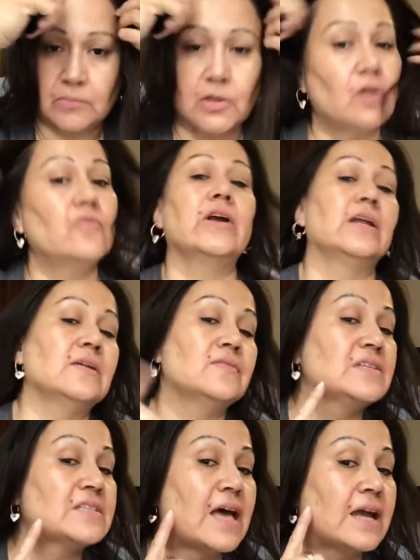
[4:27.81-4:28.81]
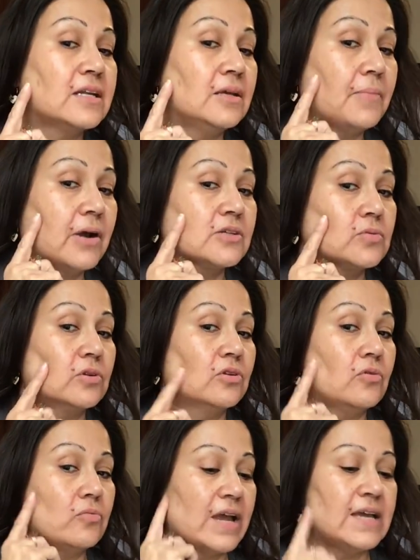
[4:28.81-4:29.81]
over any of these acne marks when they're
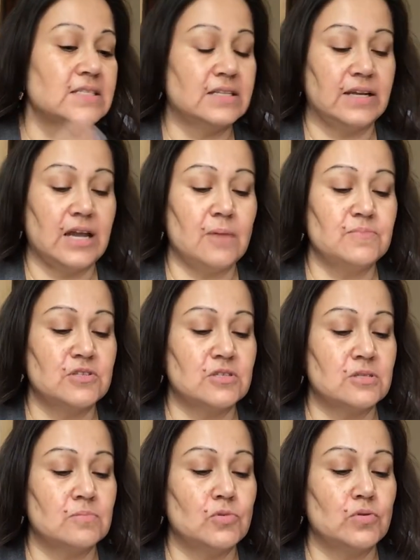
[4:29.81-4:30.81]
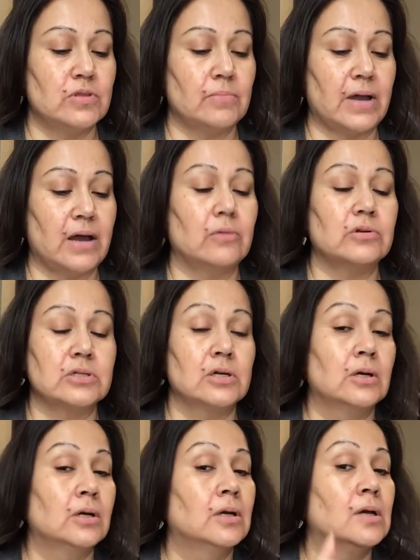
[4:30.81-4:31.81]
raised, and it helps smooth them out
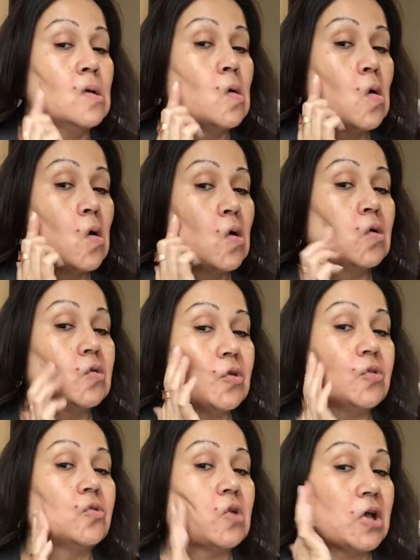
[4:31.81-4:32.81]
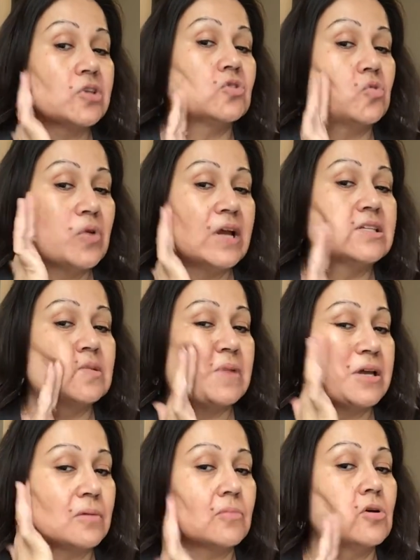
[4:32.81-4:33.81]
so they're not so raised and
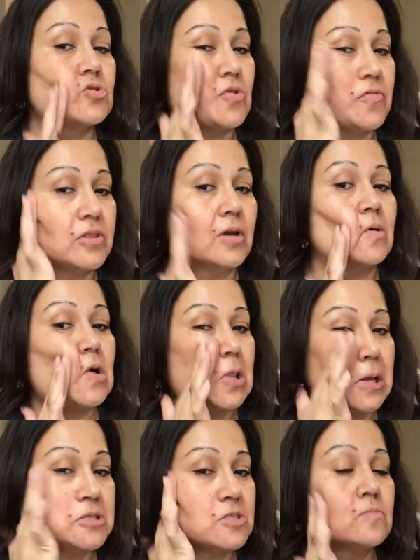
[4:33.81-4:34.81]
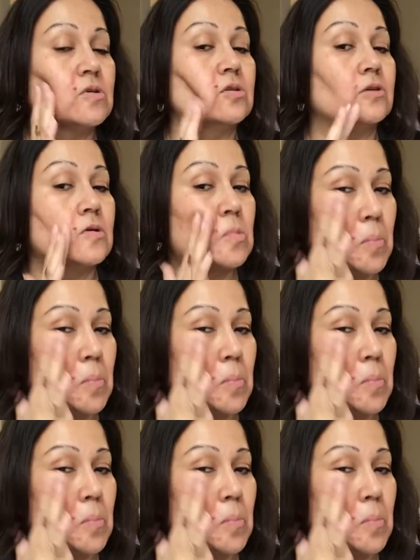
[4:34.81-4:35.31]
makeup goes over them a lot smoother.